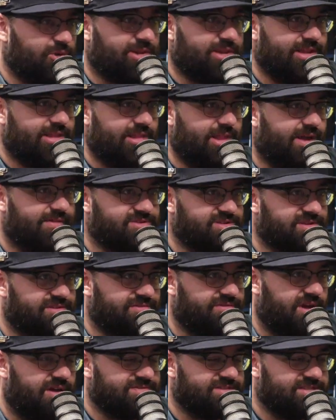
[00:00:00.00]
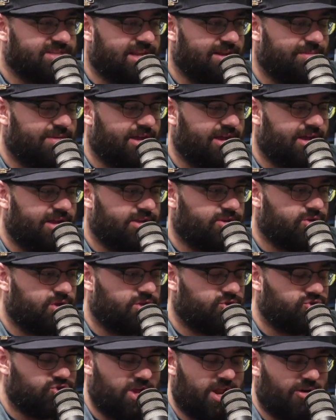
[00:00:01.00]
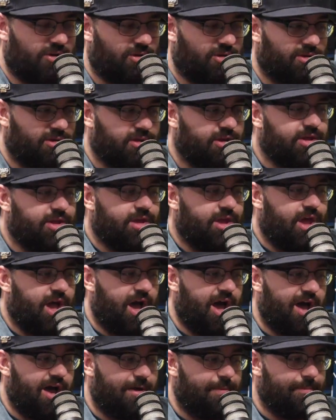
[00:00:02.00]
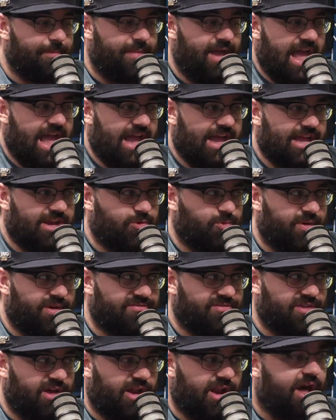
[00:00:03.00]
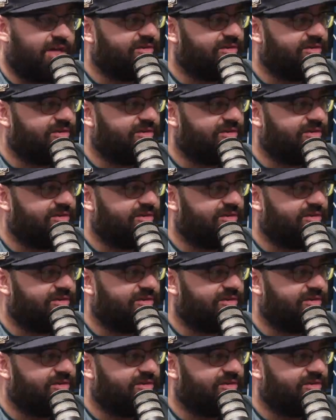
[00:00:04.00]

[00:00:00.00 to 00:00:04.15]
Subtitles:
loves of cinema in general. And we have done other